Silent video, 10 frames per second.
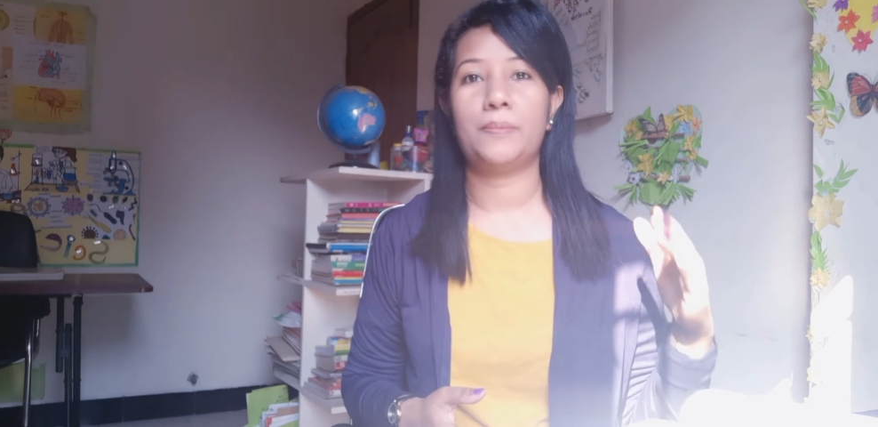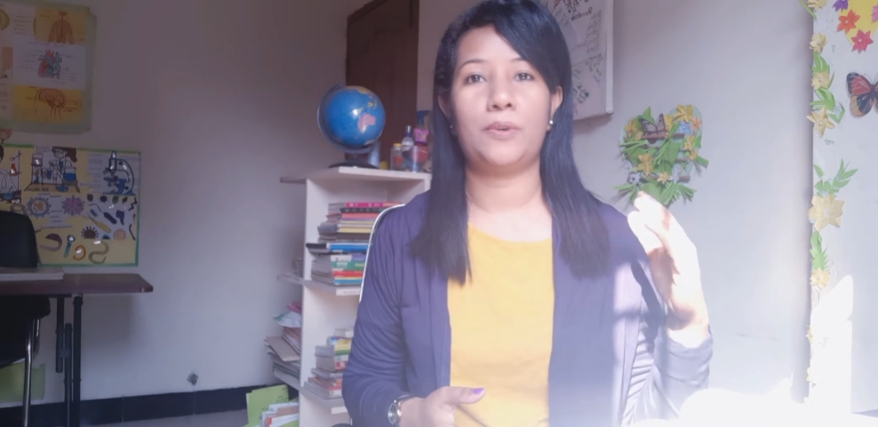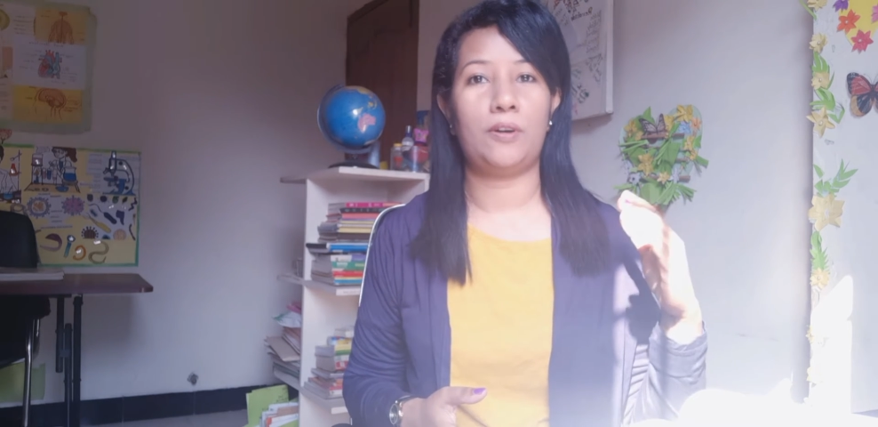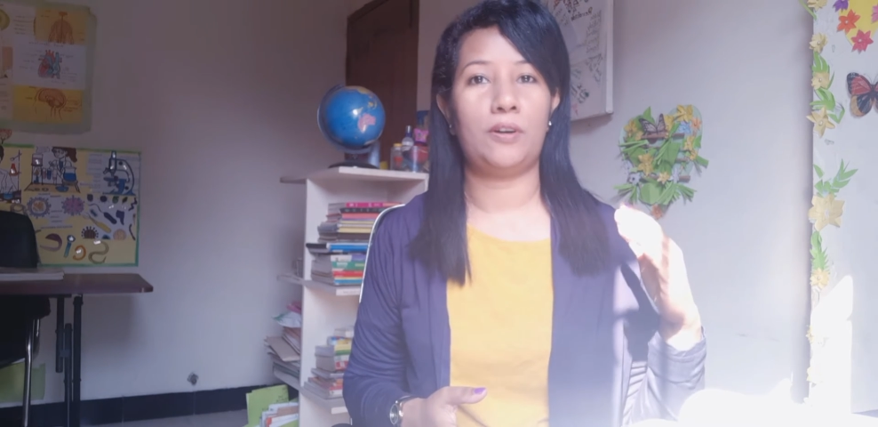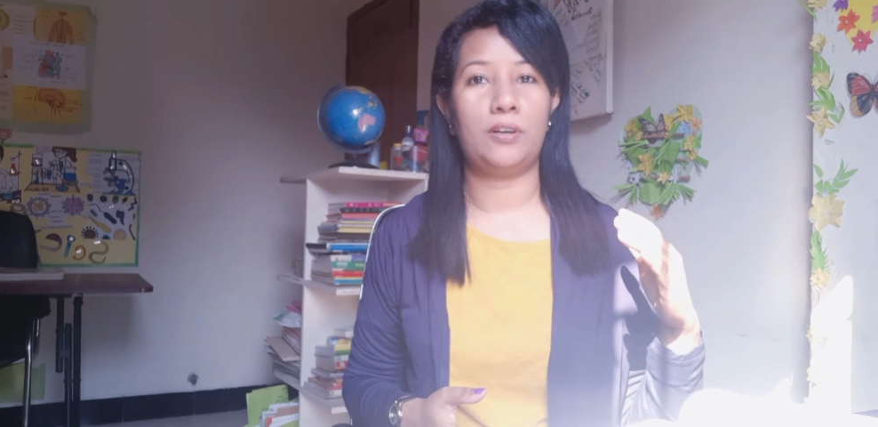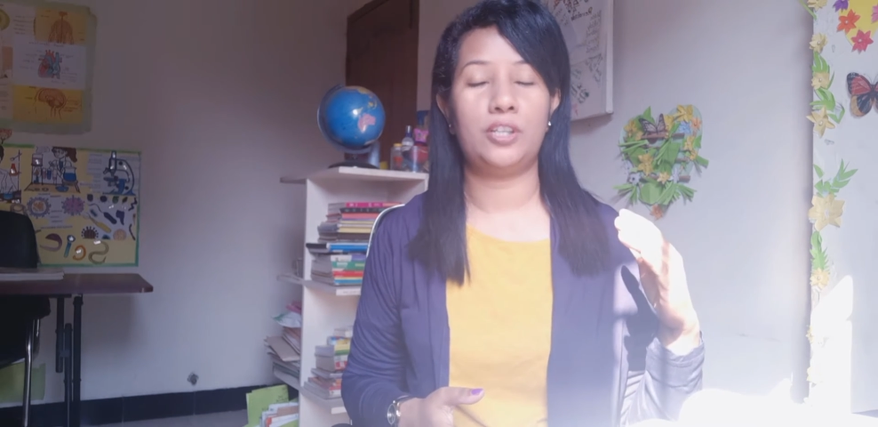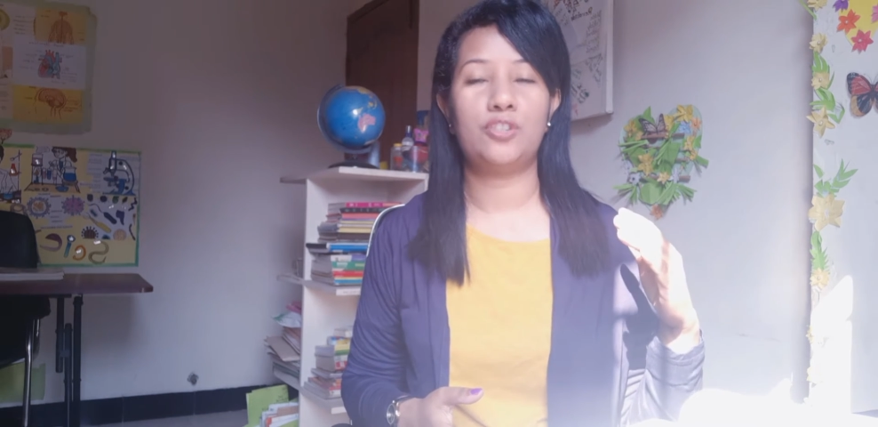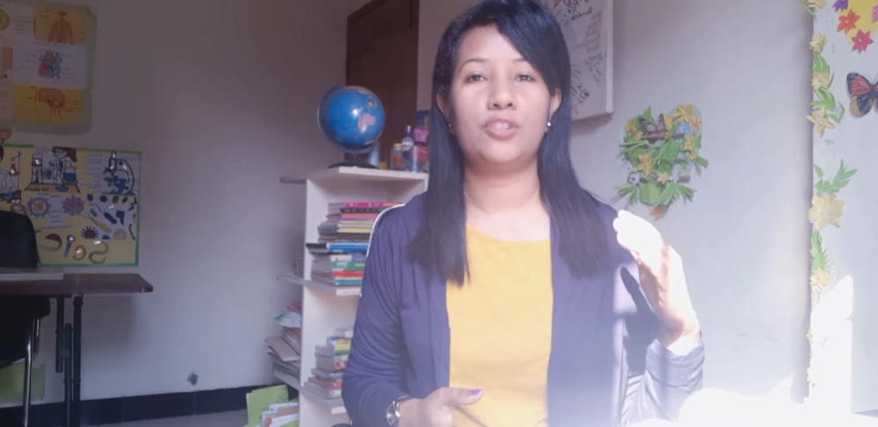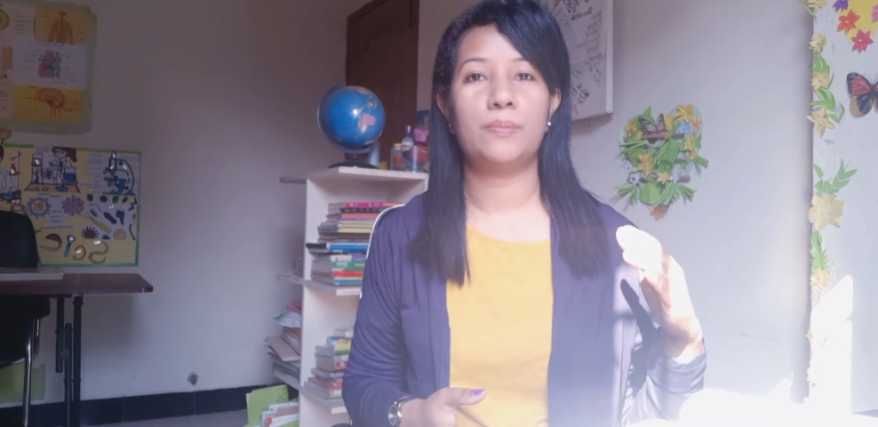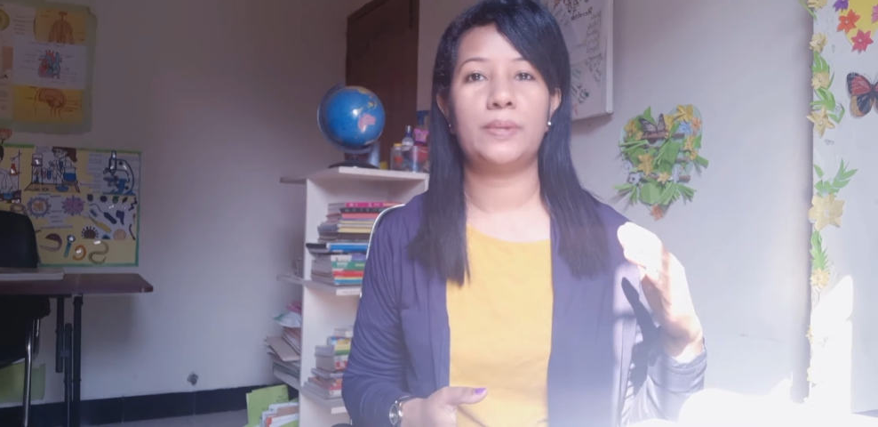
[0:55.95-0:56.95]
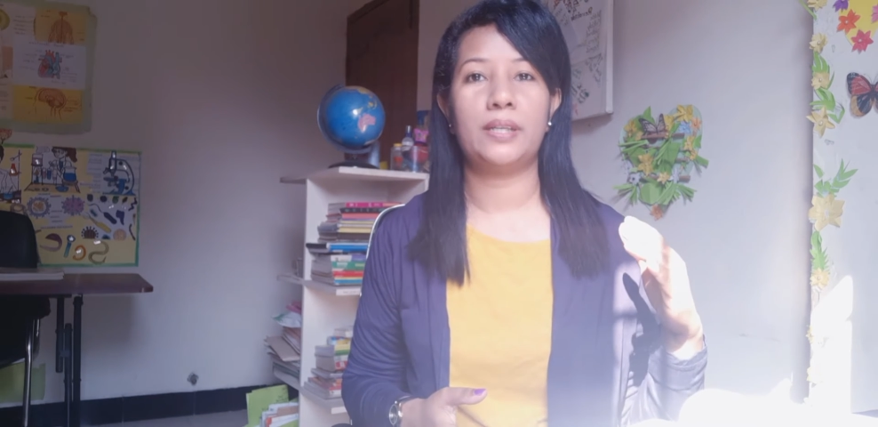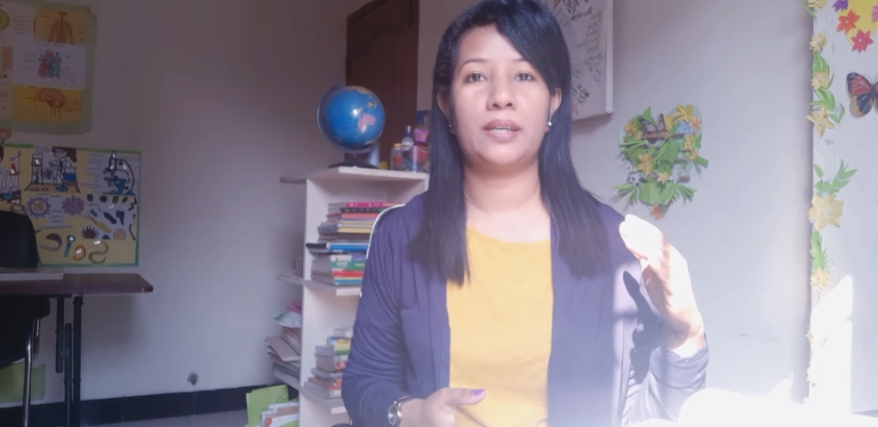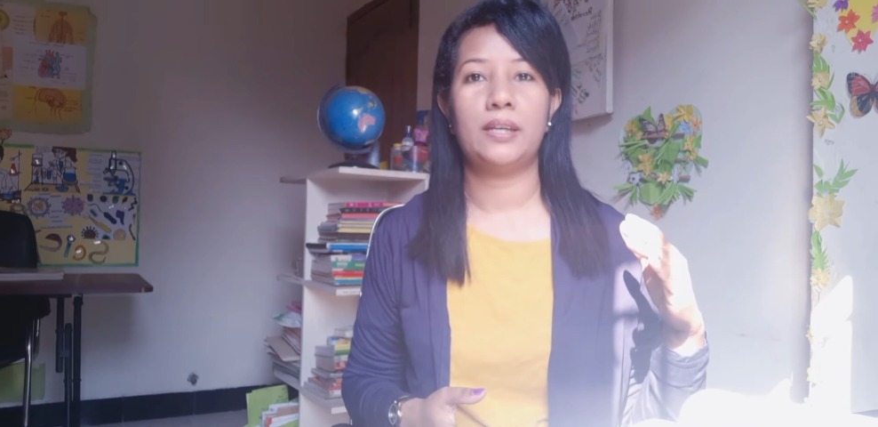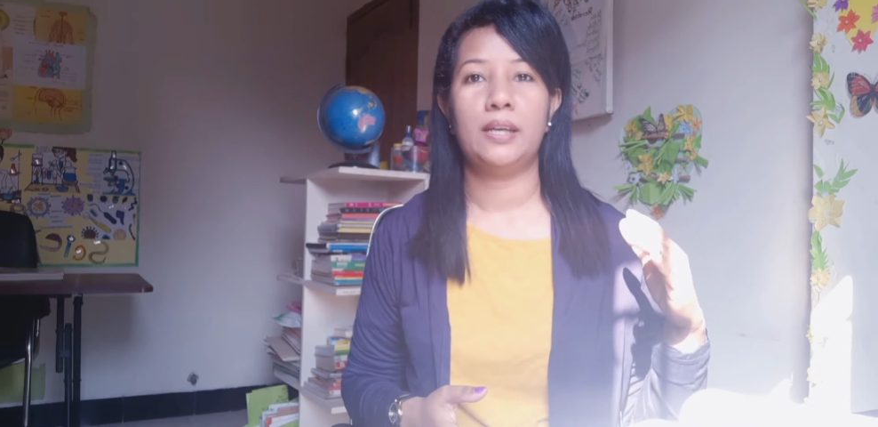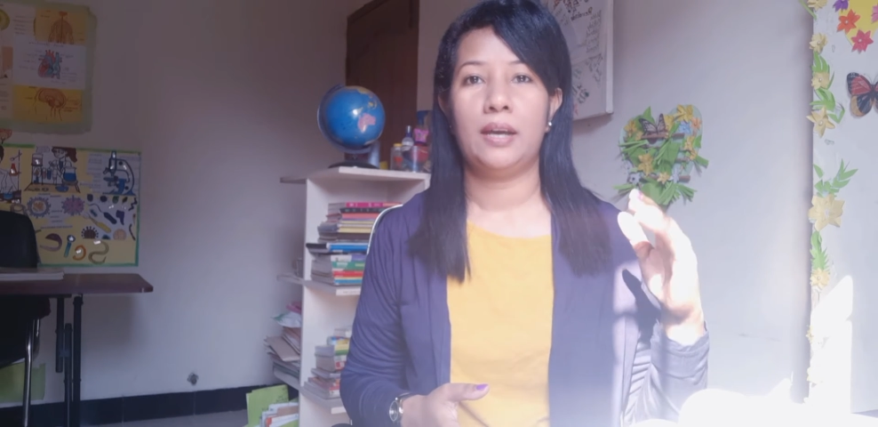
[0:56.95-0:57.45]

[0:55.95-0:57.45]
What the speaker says: or it will be